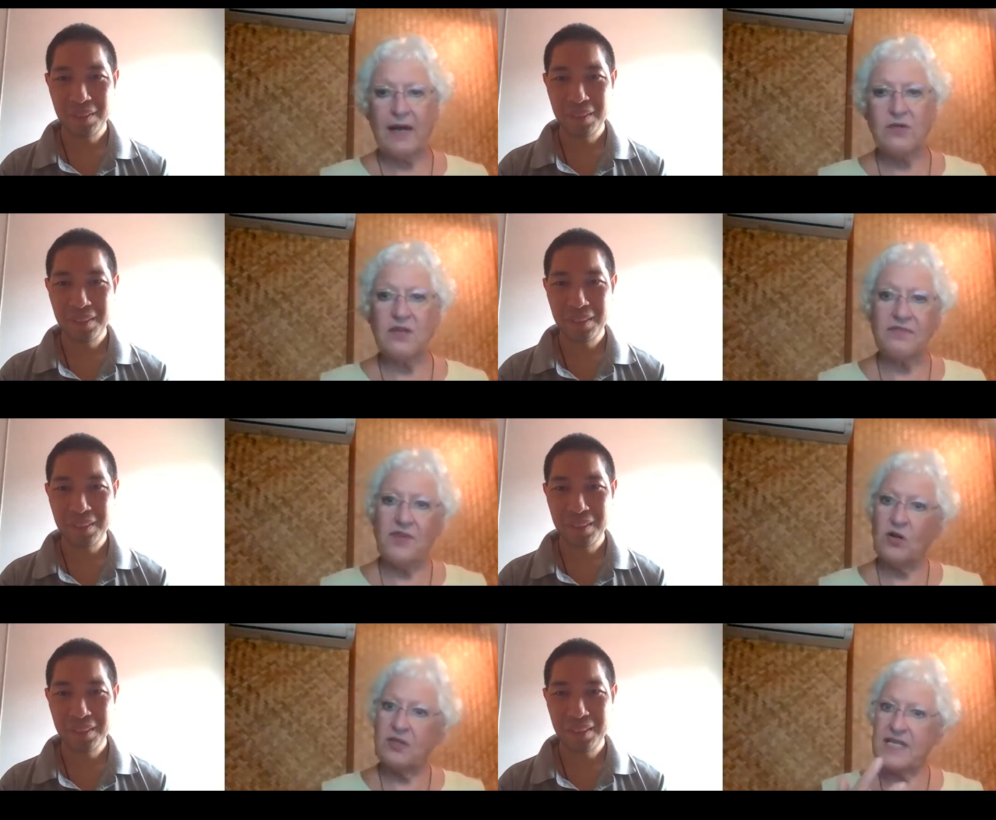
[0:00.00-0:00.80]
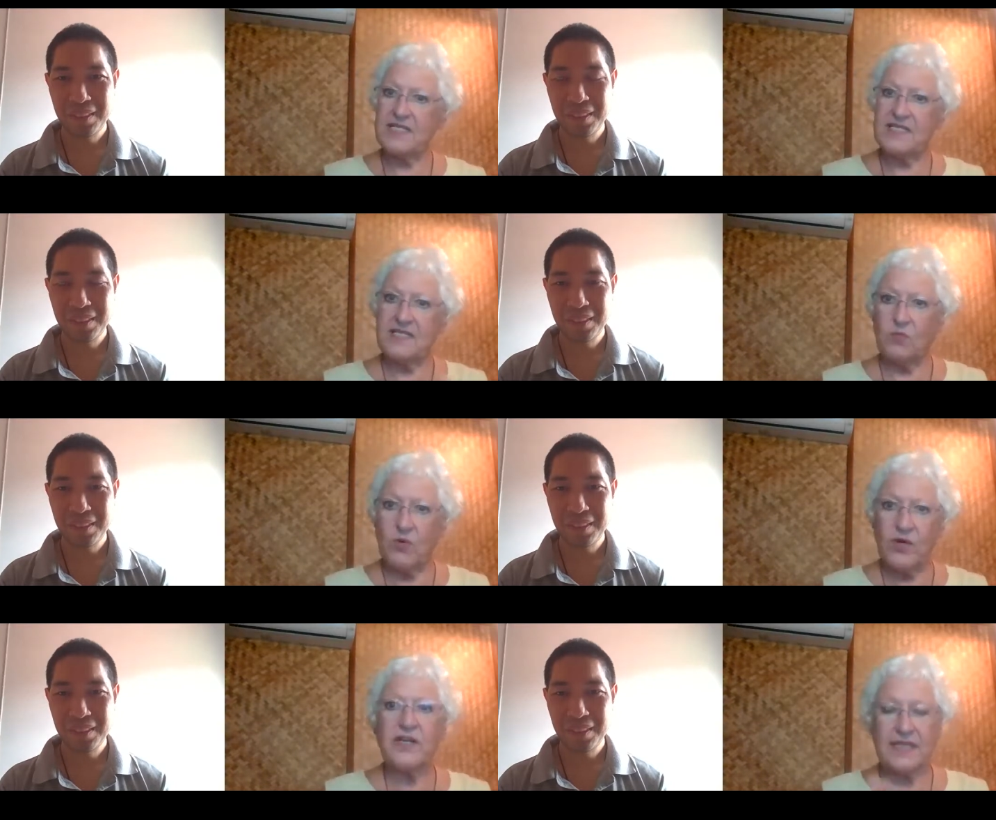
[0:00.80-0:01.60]
Speaker 1: out of all this
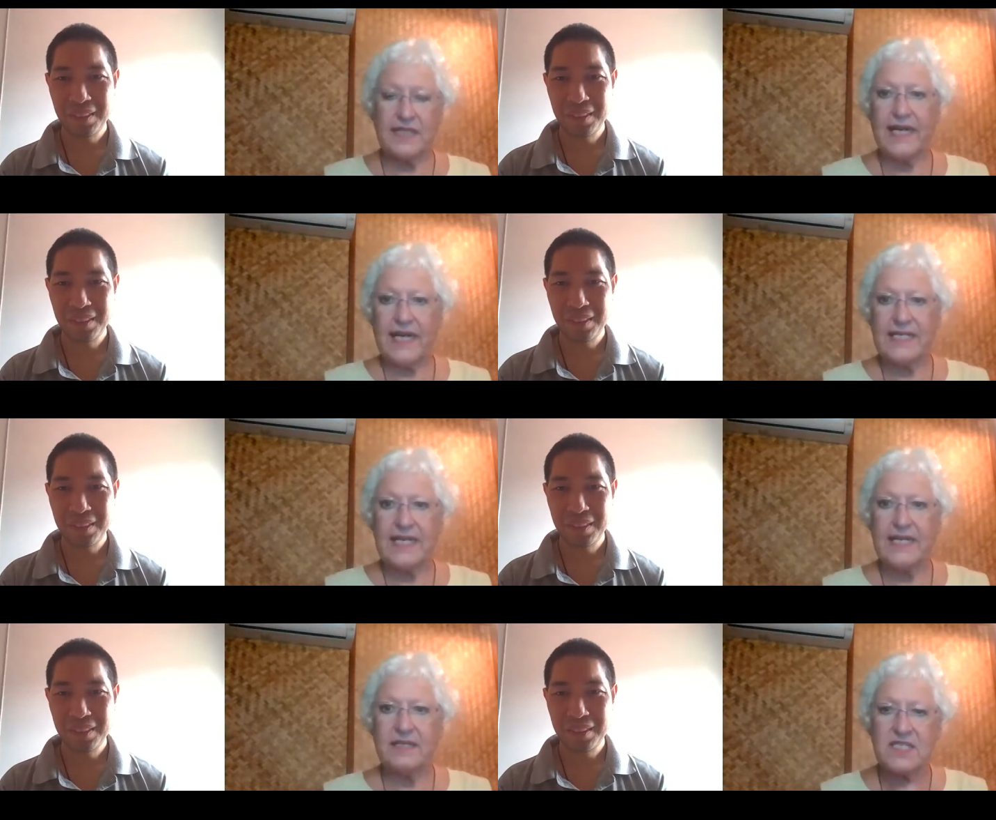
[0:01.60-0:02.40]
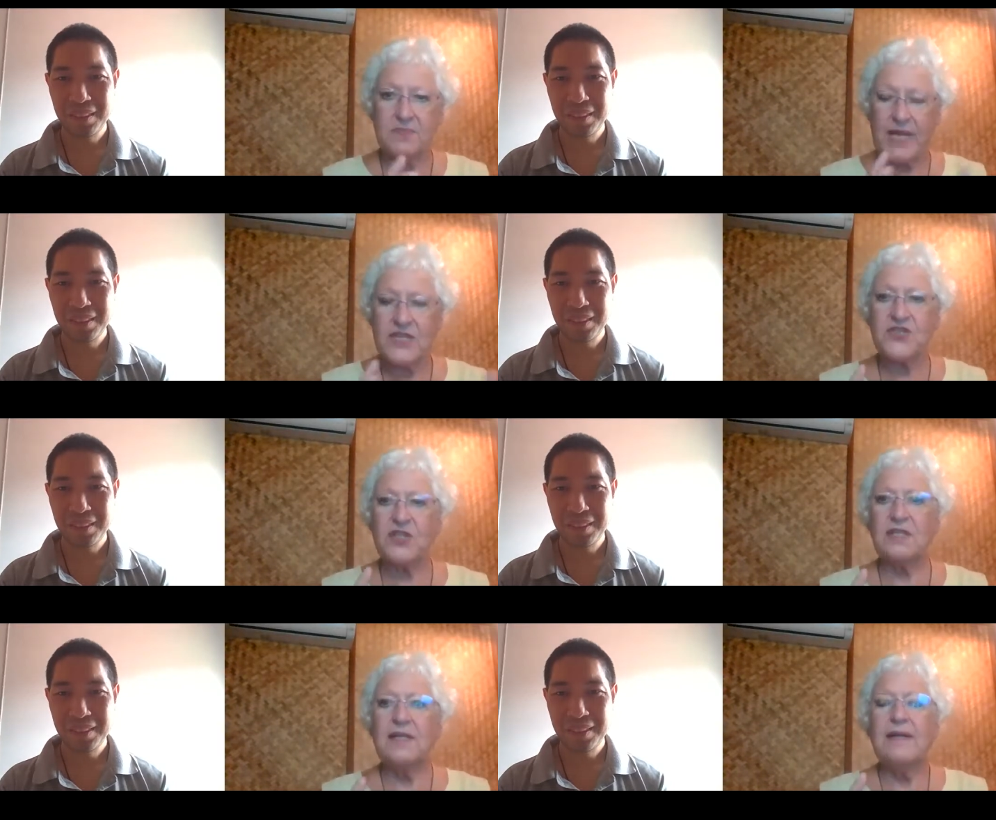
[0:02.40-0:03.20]
work that I did, a
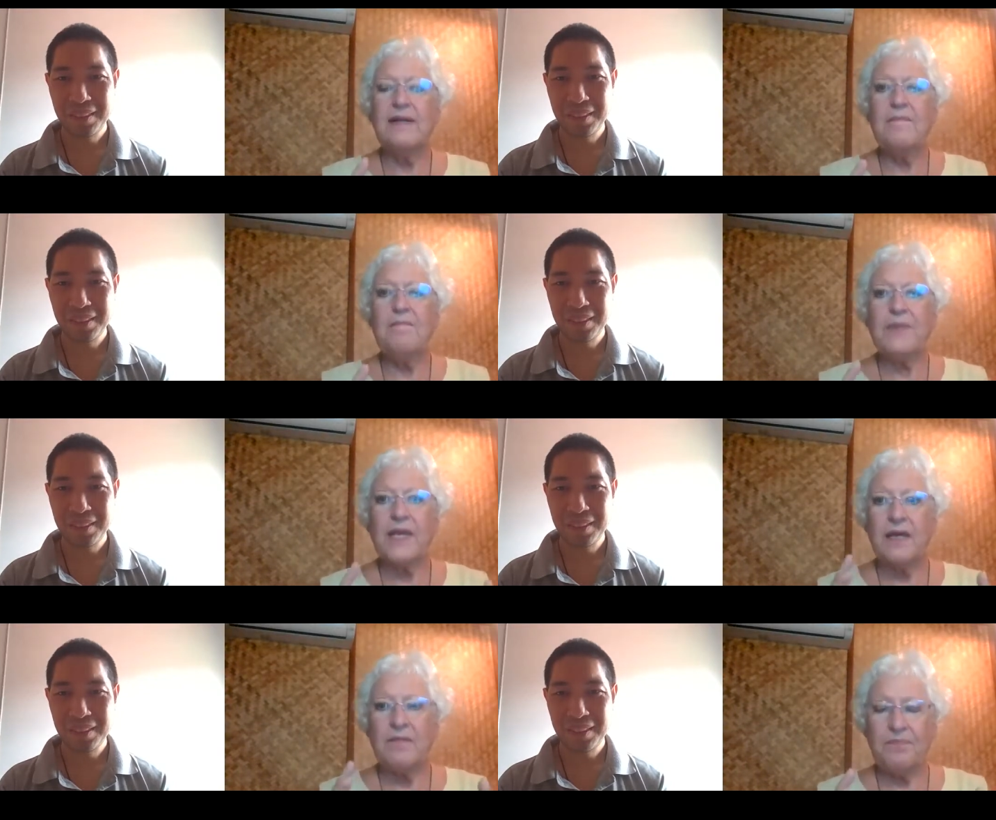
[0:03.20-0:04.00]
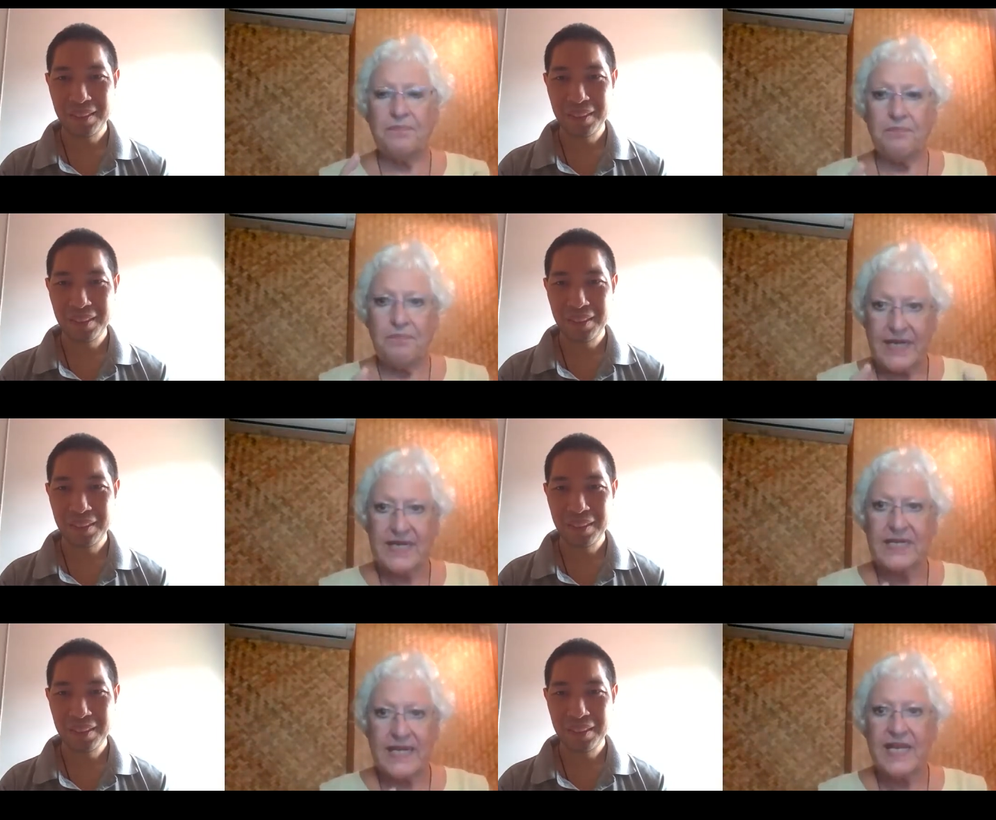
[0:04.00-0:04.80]
special uh,
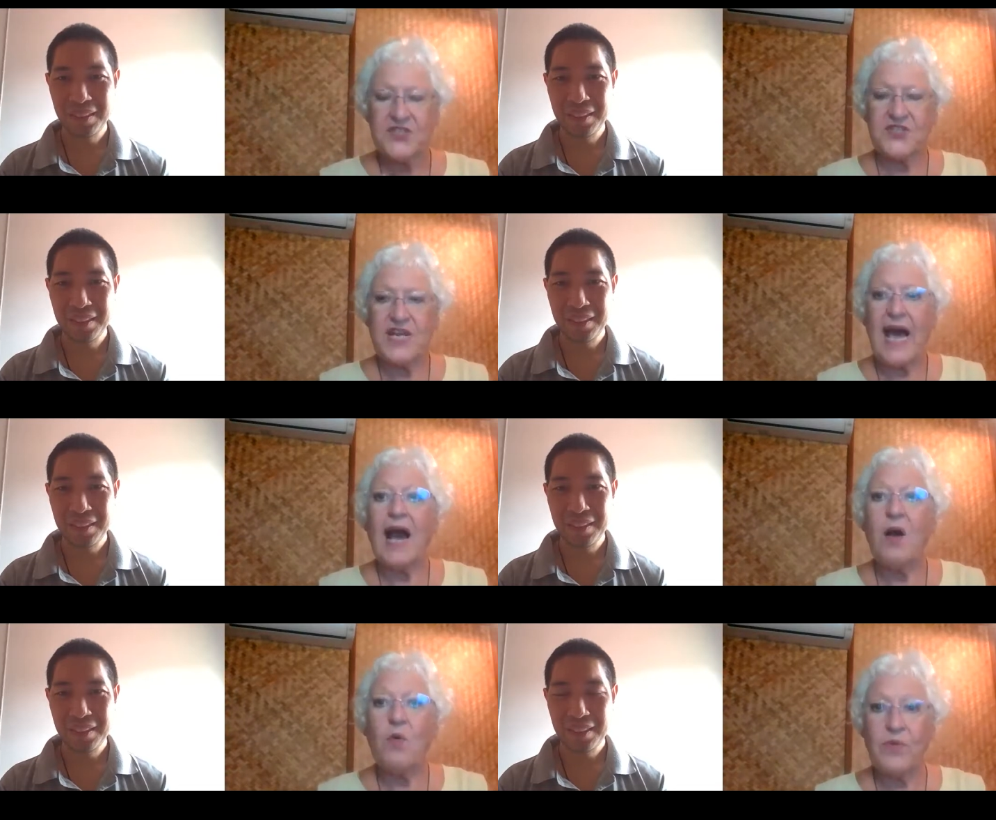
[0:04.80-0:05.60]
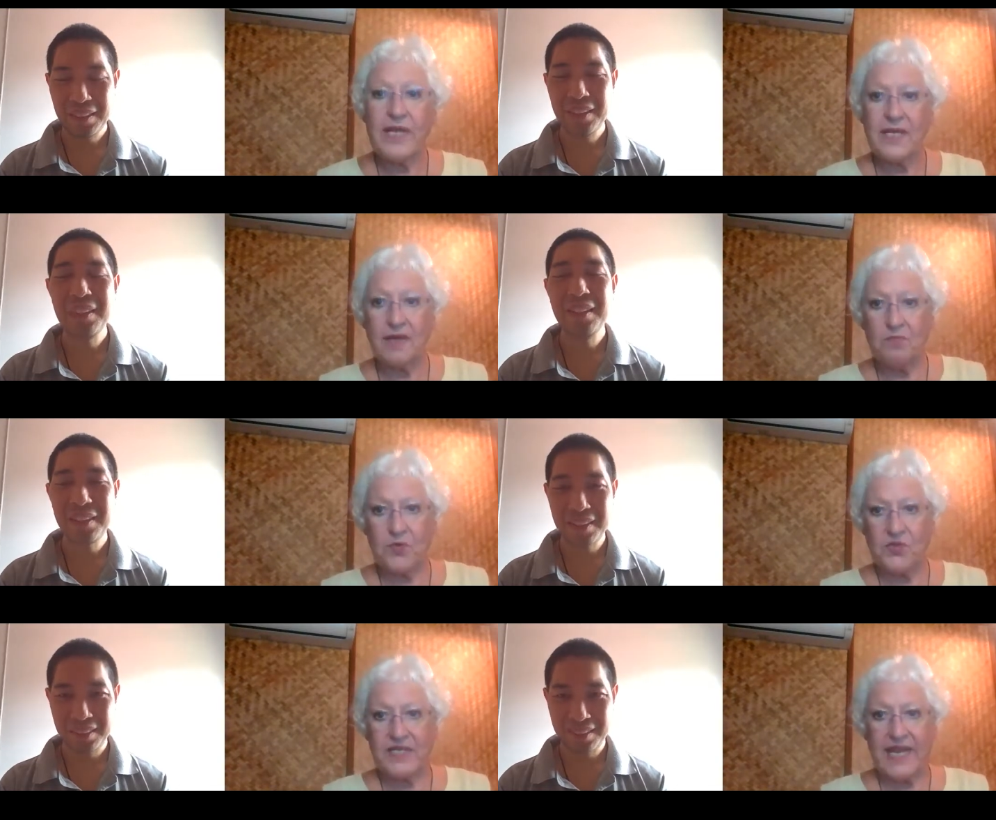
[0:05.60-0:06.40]
meditation, how we can
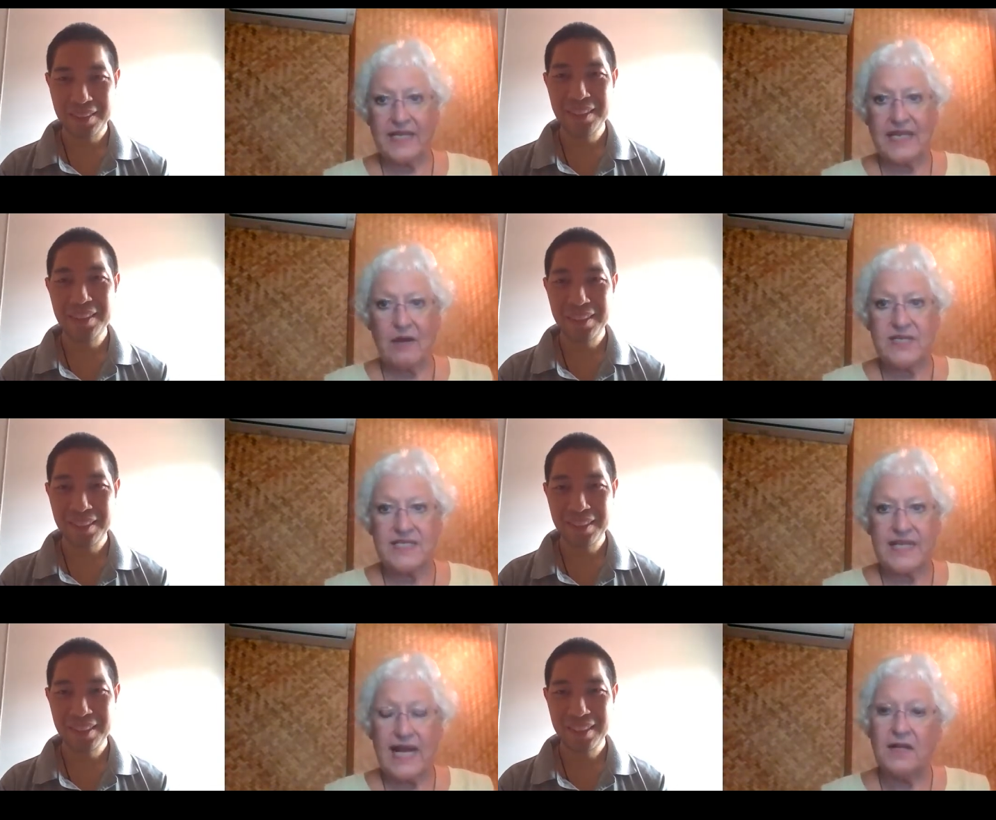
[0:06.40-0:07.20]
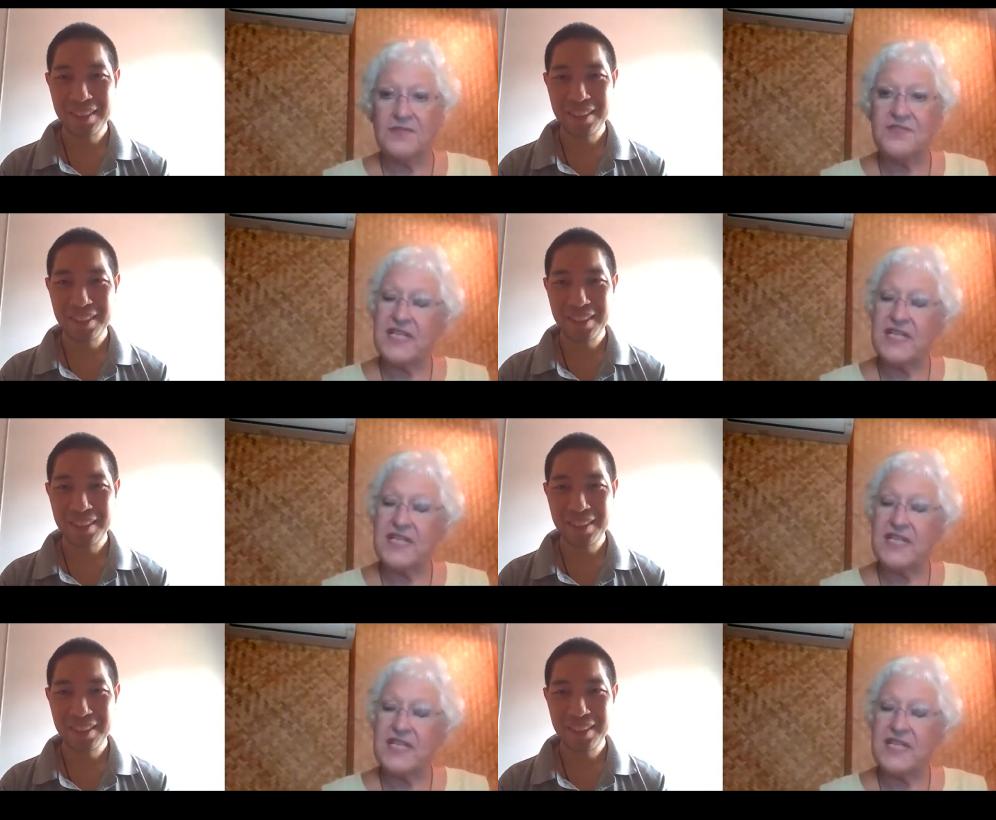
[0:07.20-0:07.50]
protect ourselves.